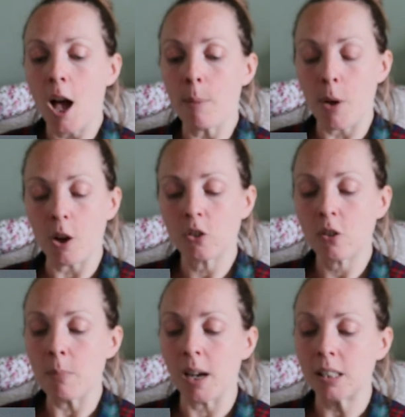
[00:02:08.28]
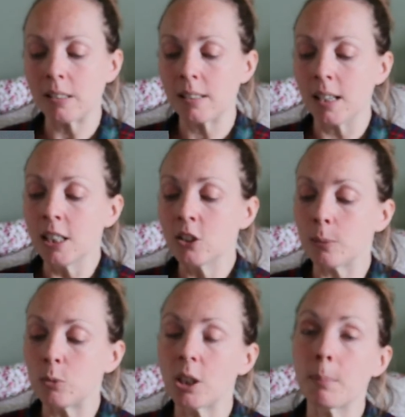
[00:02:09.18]
box of mice,
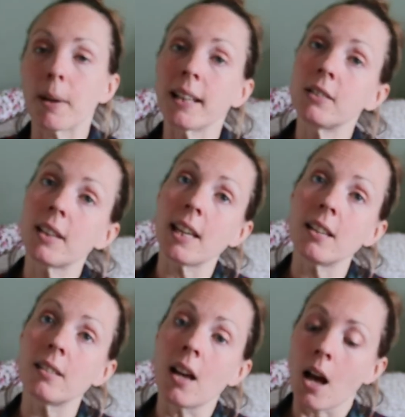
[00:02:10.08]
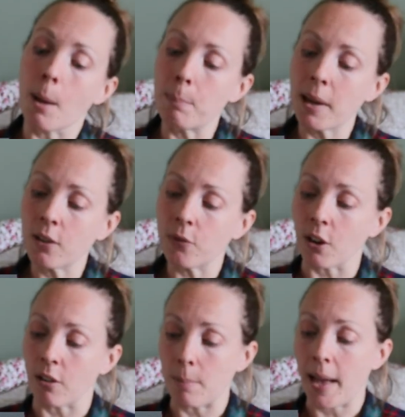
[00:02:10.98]
some chimpanzees, a big
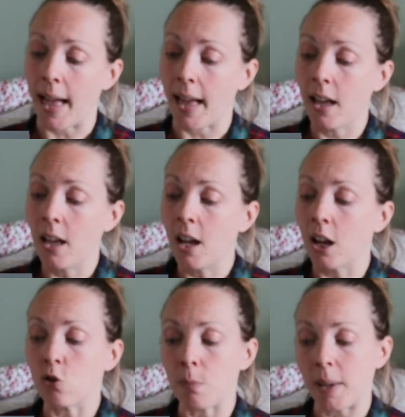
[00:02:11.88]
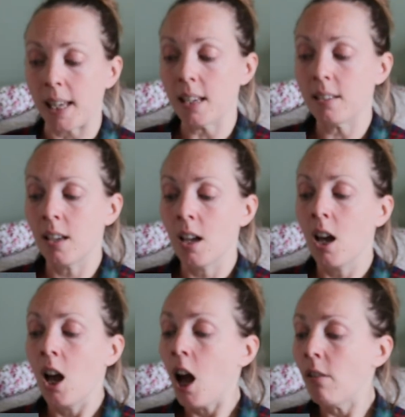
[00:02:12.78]
furry bear, a trapeze,
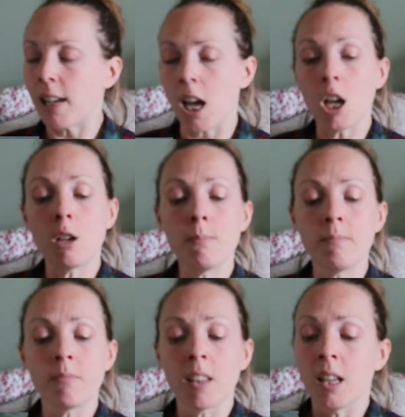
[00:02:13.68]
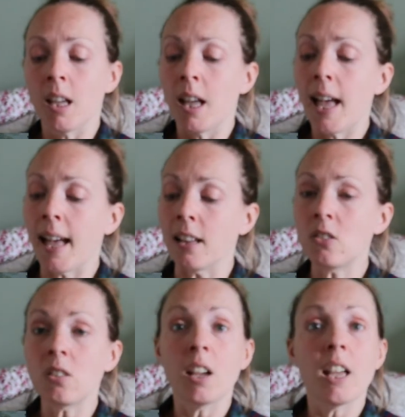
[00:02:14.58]
hurry home,
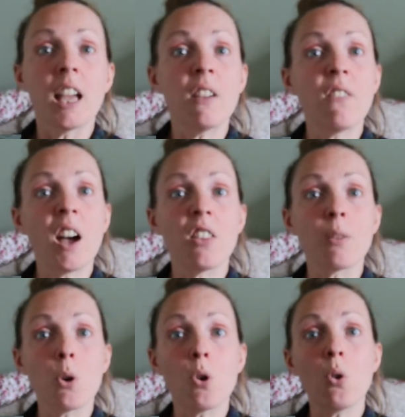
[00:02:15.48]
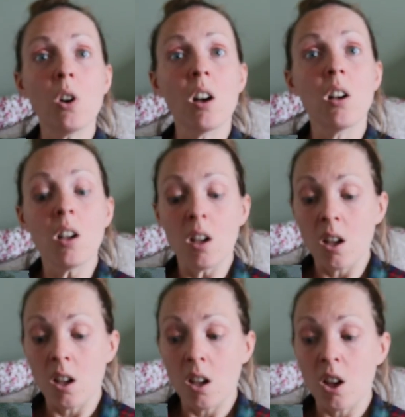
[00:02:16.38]
and invite them all
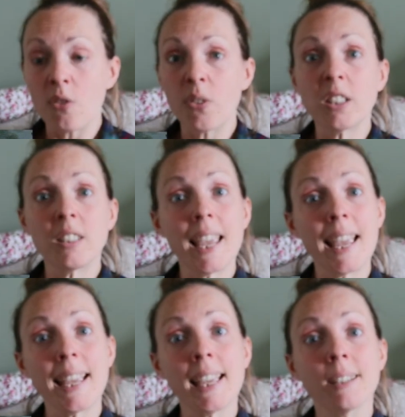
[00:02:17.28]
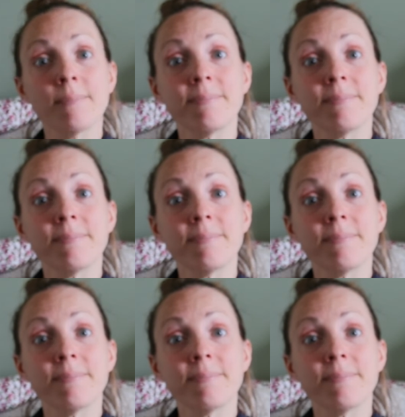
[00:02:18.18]
for tea.